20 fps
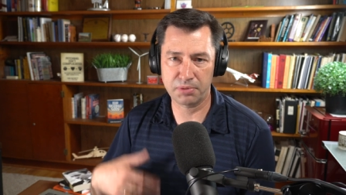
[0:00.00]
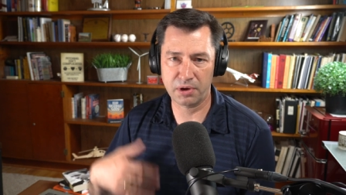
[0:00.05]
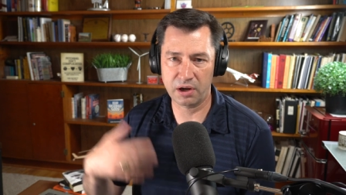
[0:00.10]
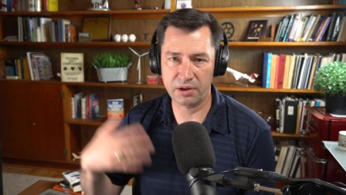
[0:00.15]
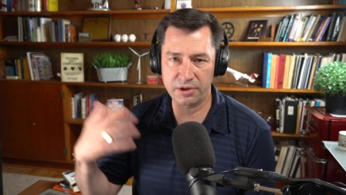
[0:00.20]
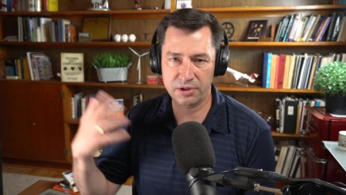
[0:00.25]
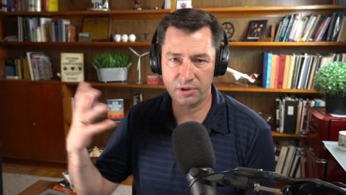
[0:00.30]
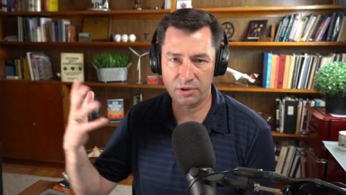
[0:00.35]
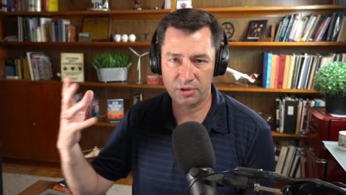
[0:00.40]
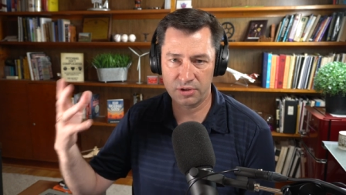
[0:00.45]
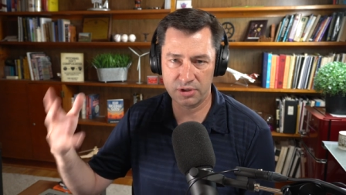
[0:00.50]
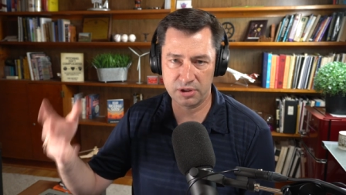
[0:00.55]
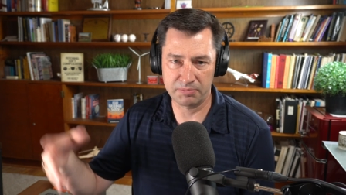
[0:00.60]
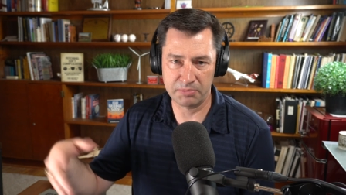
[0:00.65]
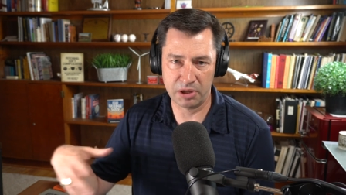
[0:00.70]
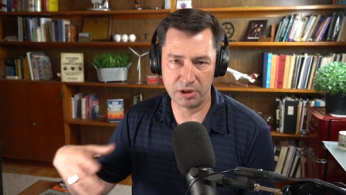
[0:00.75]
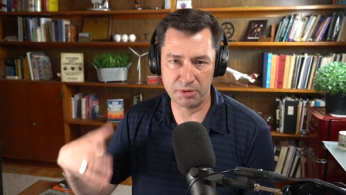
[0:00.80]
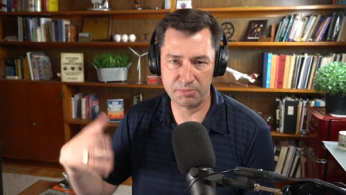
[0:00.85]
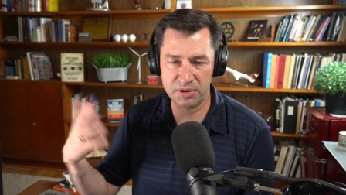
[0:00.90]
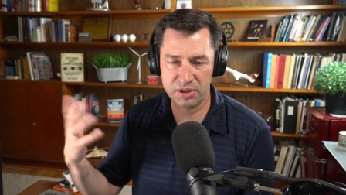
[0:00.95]
partly due to
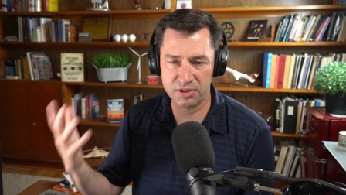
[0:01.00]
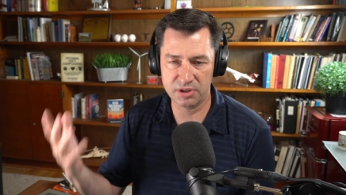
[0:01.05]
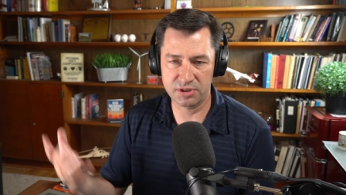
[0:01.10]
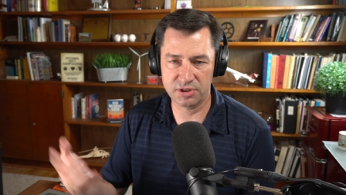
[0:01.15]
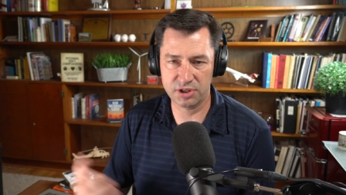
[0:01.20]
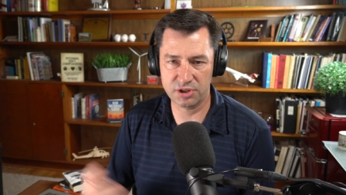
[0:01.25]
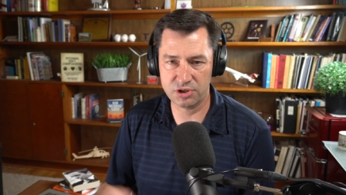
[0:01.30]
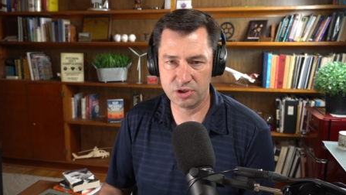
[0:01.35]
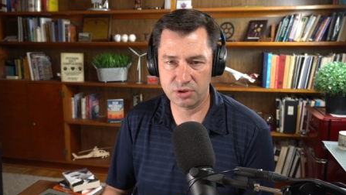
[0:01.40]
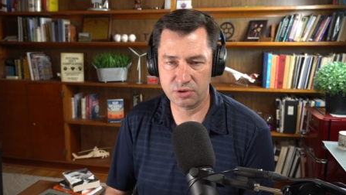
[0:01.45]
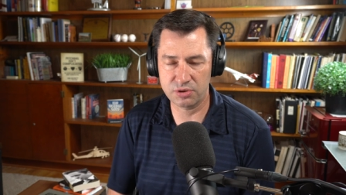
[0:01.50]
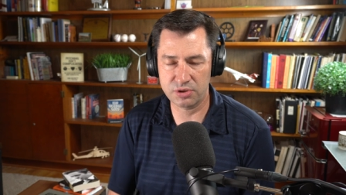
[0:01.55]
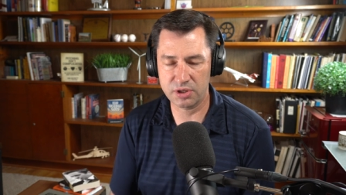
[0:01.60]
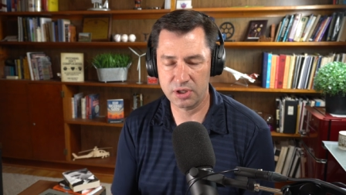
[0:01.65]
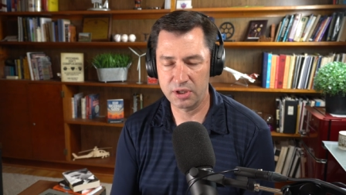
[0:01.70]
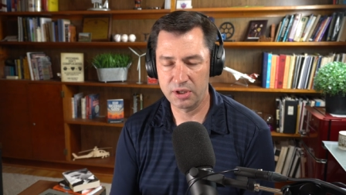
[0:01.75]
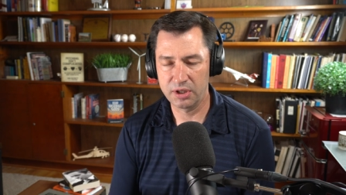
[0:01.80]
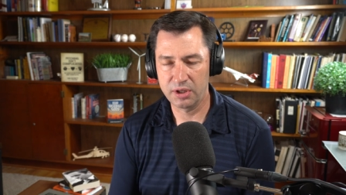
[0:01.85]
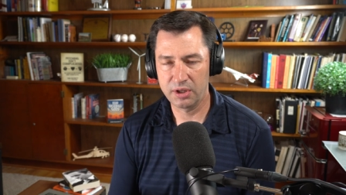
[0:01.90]
some other business issues,